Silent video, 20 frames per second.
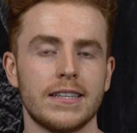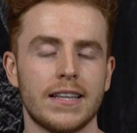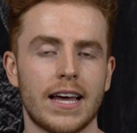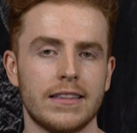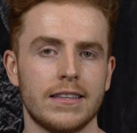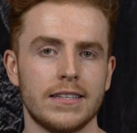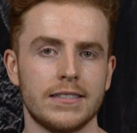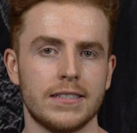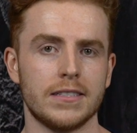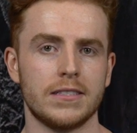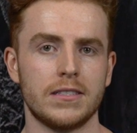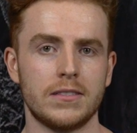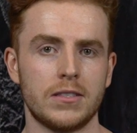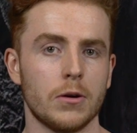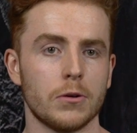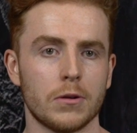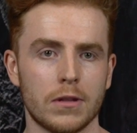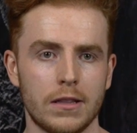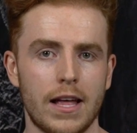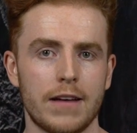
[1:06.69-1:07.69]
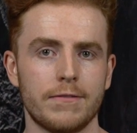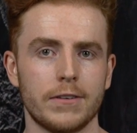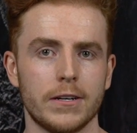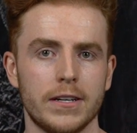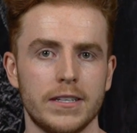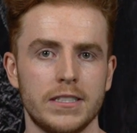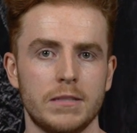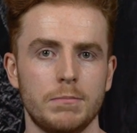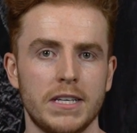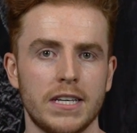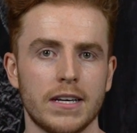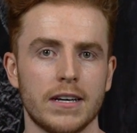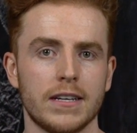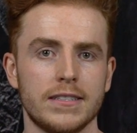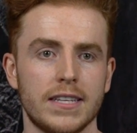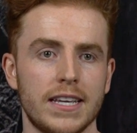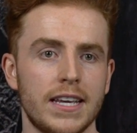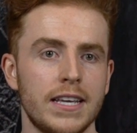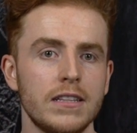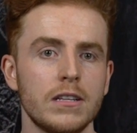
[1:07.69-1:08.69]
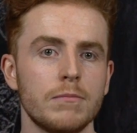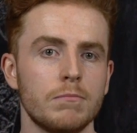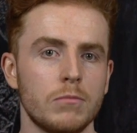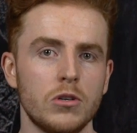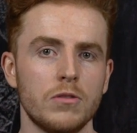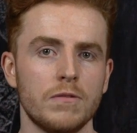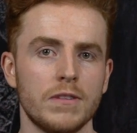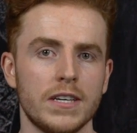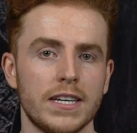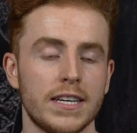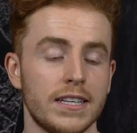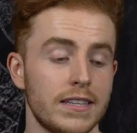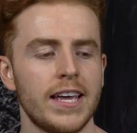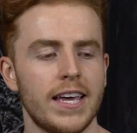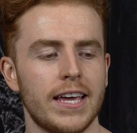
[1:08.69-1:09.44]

that this is so clever is because in the movie,